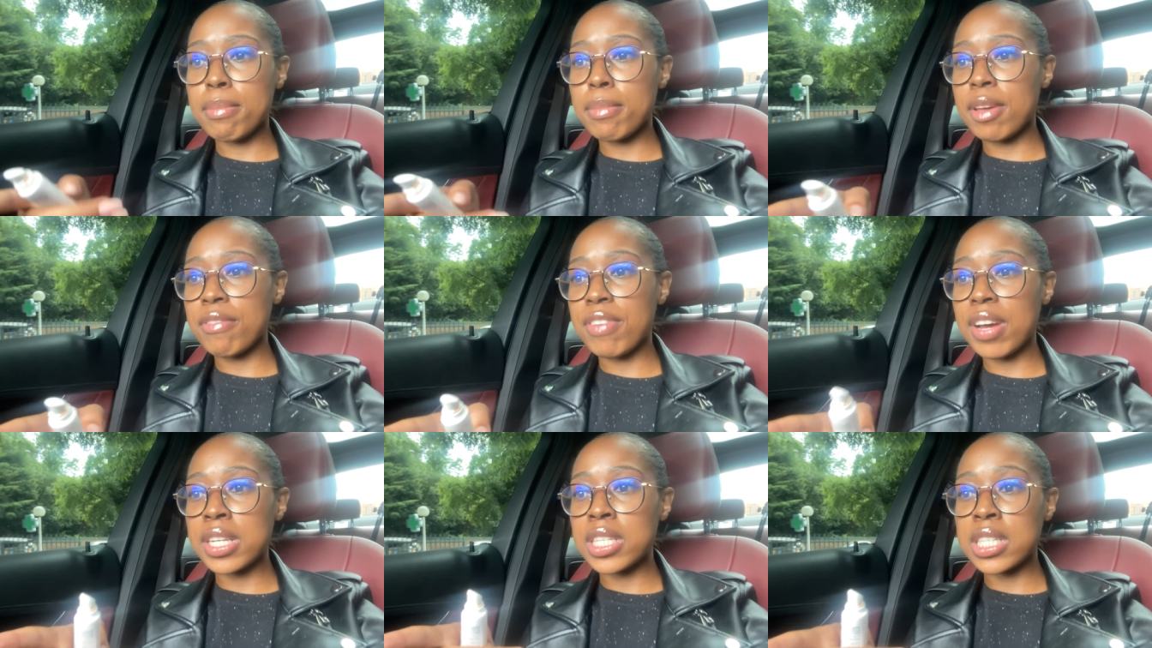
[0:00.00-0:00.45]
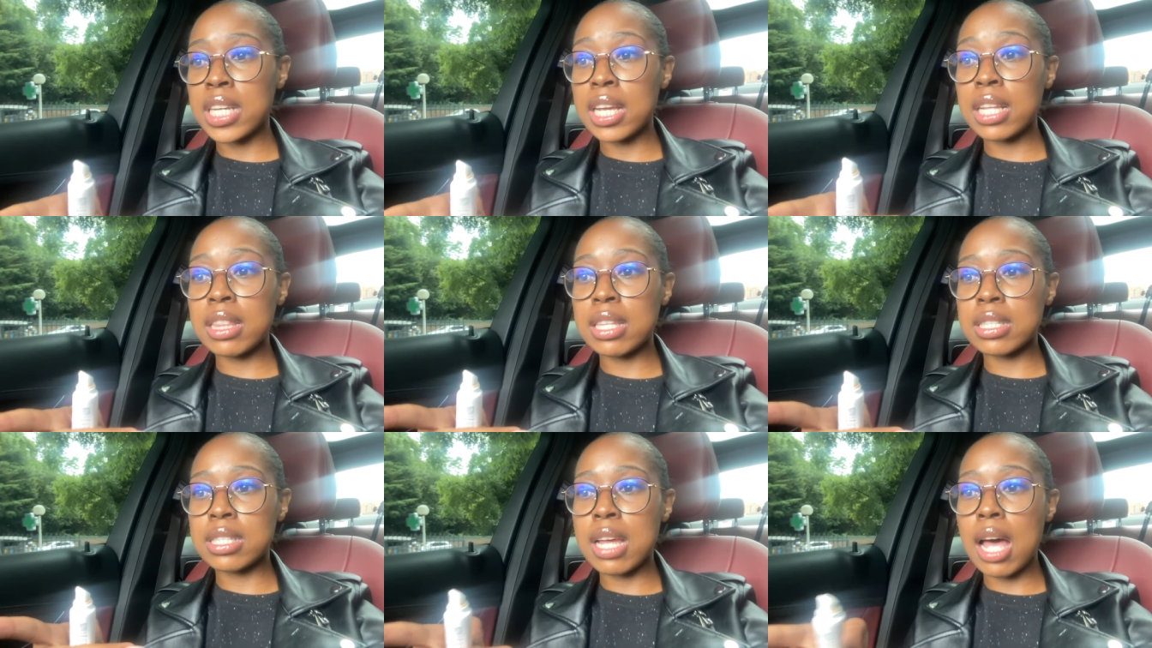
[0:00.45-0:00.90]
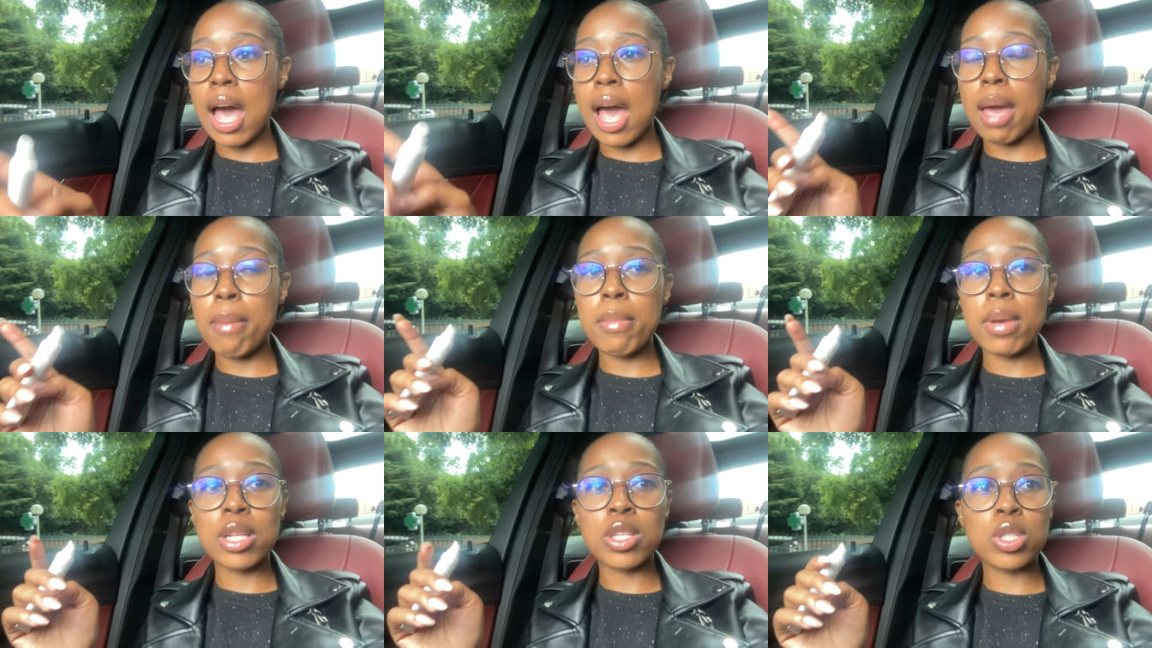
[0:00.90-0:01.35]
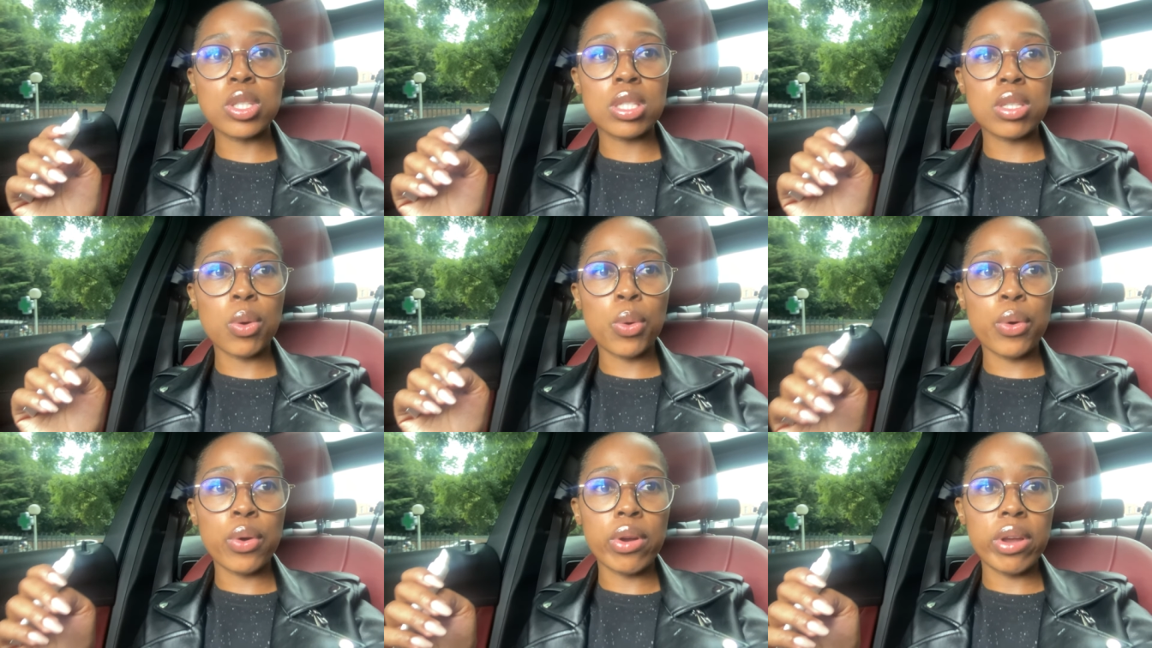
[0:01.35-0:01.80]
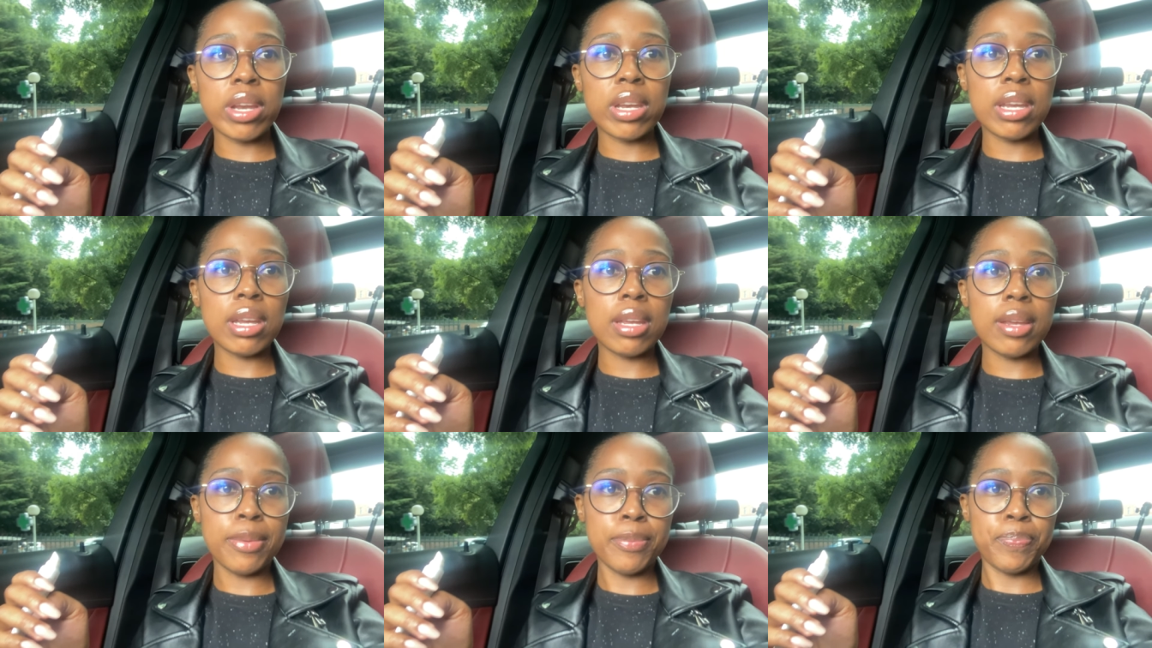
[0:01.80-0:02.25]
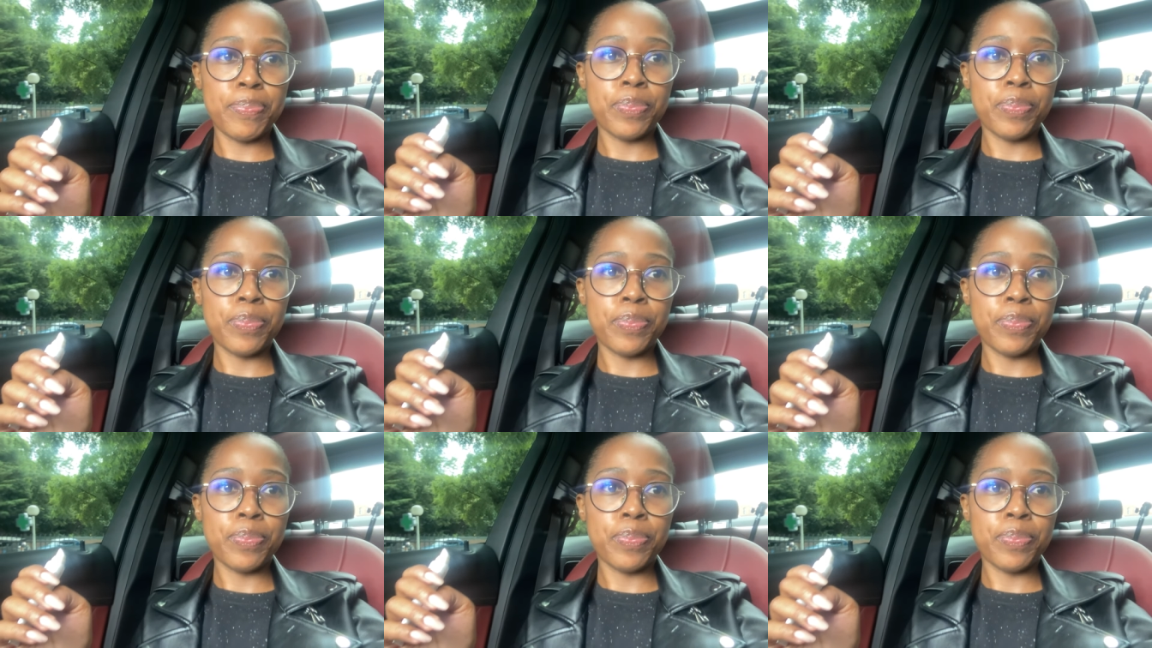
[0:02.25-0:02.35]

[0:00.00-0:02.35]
if I check the time, it's already